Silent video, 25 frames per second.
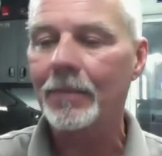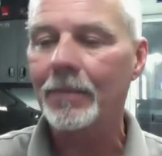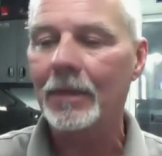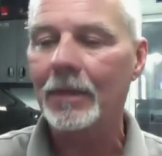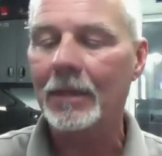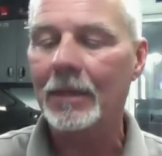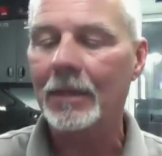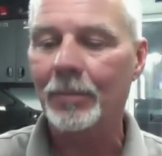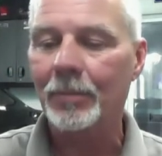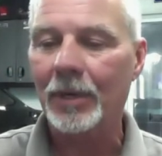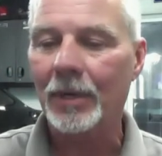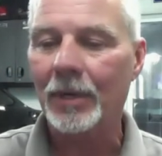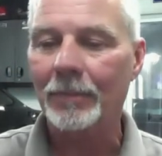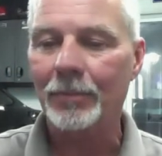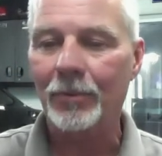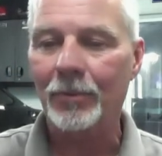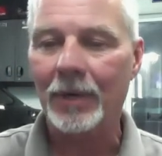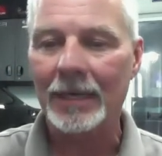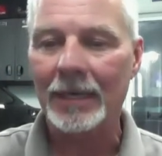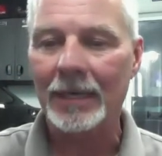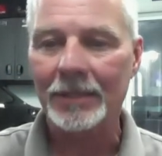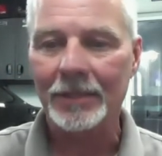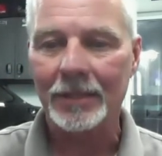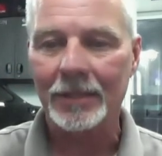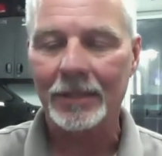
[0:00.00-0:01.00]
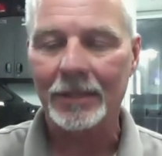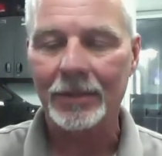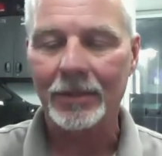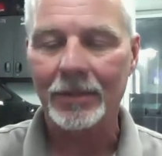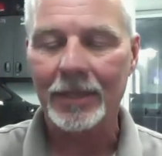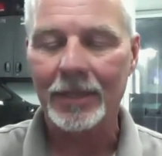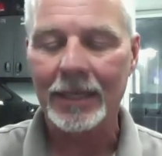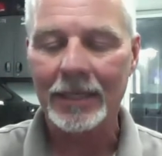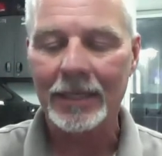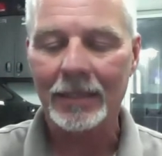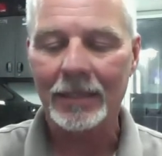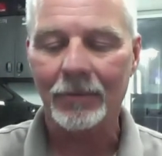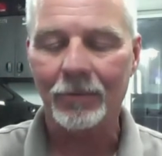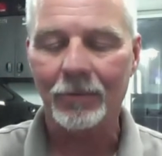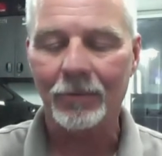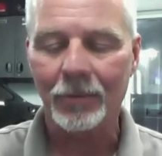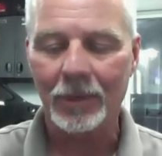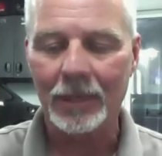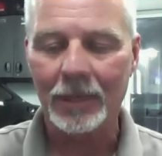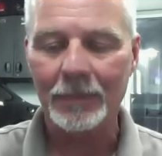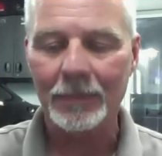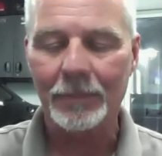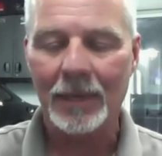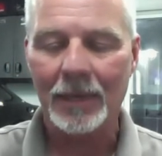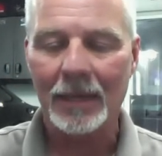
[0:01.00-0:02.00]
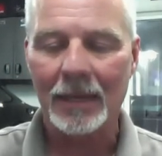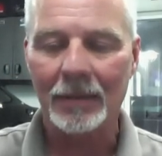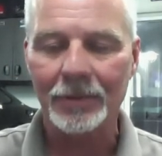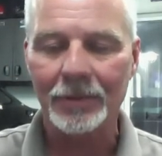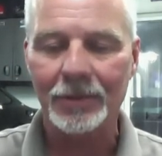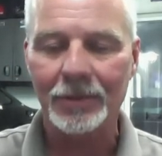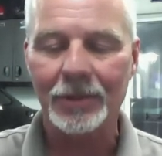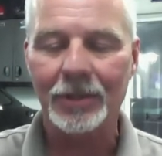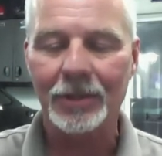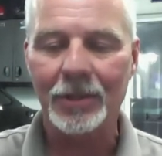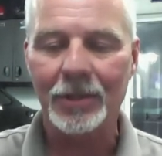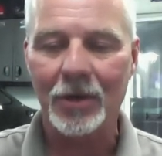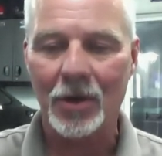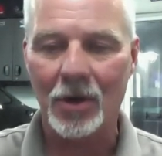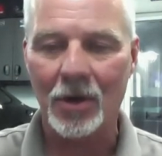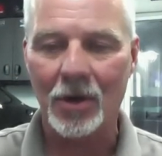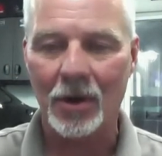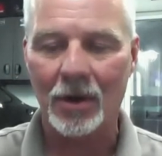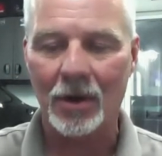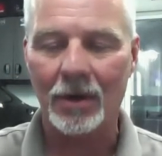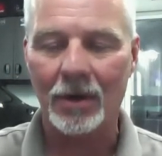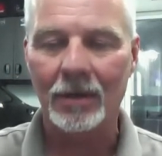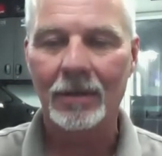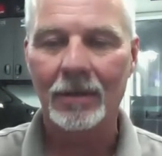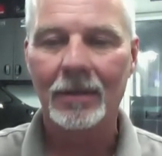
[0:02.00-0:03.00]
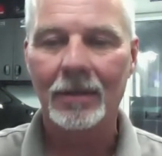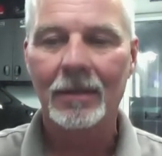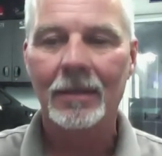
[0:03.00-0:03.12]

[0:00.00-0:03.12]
preparation. You need to really polish the car